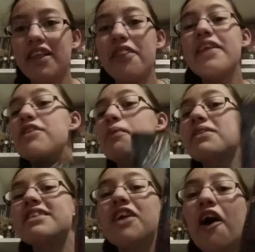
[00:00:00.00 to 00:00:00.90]
this
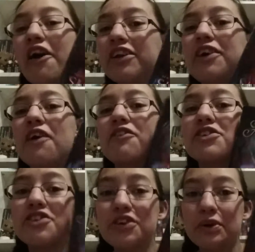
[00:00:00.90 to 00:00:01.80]
one's in hardcover
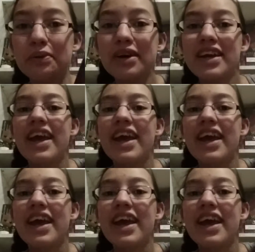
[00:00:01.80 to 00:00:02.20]
too.